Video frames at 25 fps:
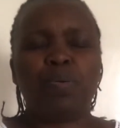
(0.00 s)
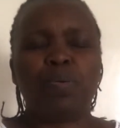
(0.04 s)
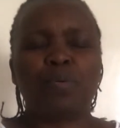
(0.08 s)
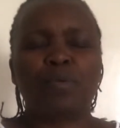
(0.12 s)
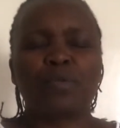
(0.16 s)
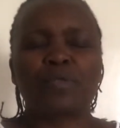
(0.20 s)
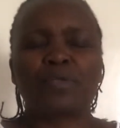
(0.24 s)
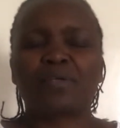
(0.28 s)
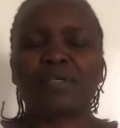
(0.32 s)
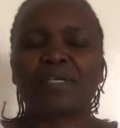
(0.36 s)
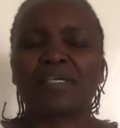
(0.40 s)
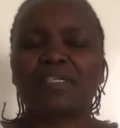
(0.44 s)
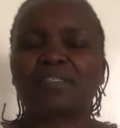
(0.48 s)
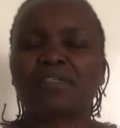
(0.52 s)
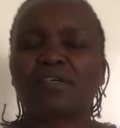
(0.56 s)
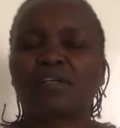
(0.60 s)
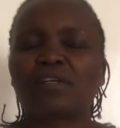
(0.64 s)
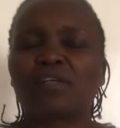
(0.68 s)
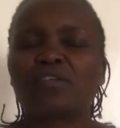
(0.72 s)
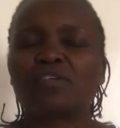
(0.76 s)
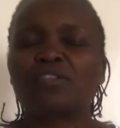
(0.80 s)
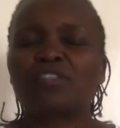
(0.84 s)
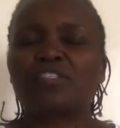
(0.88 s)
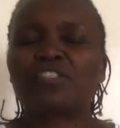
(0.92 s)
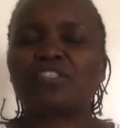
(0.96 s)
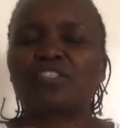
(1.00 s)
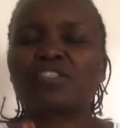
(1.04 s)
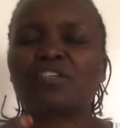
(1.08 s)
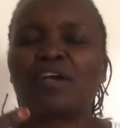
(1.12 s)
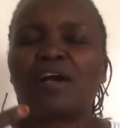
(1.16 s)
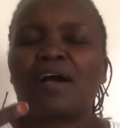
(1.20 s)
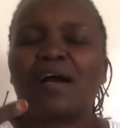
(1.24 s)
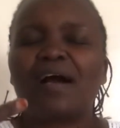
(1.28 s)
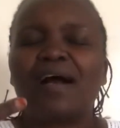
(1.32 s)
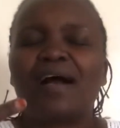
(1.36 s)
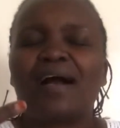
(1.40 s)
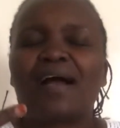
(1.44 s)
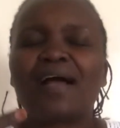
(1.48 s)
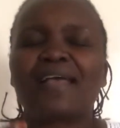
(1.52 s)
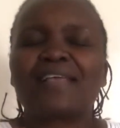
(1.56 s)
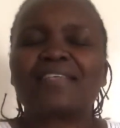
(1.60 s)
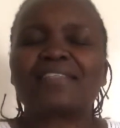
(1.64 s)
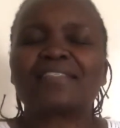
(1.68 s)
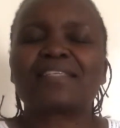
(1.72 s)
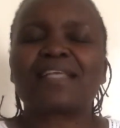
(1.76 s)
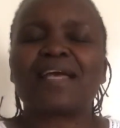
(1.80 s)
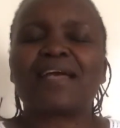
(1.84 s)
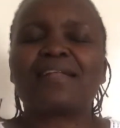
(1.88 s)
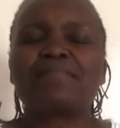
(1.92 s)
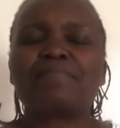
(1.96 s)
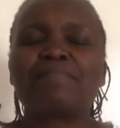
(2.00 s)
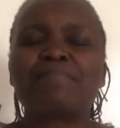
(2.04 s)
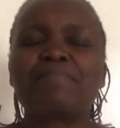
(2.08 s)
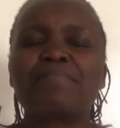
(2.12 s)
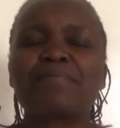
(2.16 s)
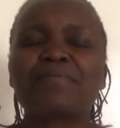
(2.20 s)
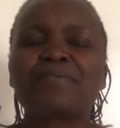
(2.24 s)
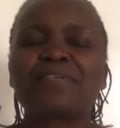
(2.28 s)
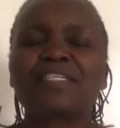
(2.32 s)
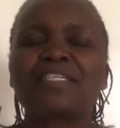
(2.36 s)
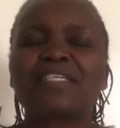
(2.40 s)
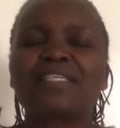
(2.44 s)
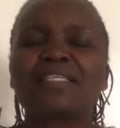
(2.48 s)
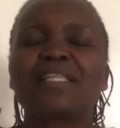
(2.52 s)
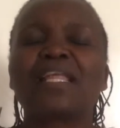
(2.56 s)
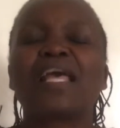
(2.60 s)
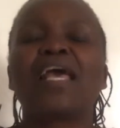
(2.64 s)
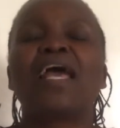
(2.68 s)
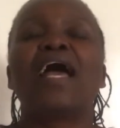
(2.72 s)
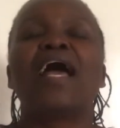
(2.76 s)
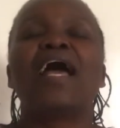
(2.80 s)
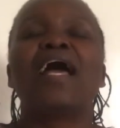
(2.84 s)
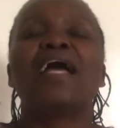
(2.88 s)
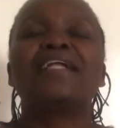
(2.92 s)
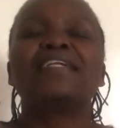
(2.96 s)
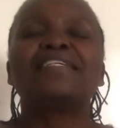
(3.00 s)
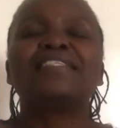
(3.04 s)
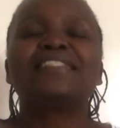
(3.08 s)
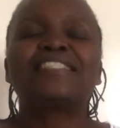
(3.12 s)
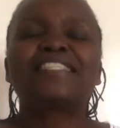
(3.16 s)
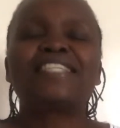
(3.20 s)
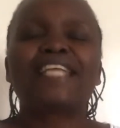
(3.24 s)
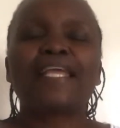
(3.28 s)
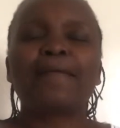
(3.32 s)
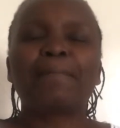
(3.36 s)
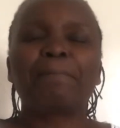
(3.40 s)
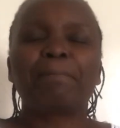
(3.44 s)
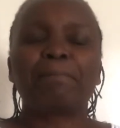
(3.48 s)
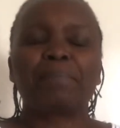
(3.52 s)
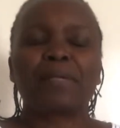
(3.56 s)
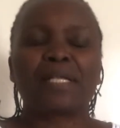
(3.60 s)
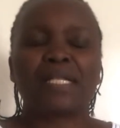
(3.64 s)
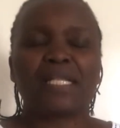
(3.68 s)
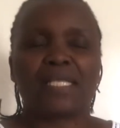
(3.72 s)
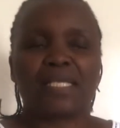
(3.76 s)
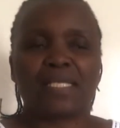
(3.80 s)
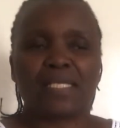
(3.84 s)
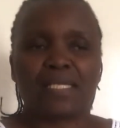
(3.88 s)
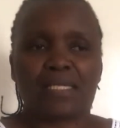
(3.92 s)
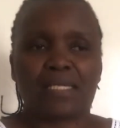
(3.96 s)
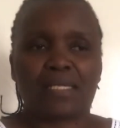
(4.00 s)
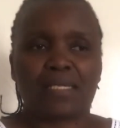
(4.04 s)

you can close your eyes and breathe deeply,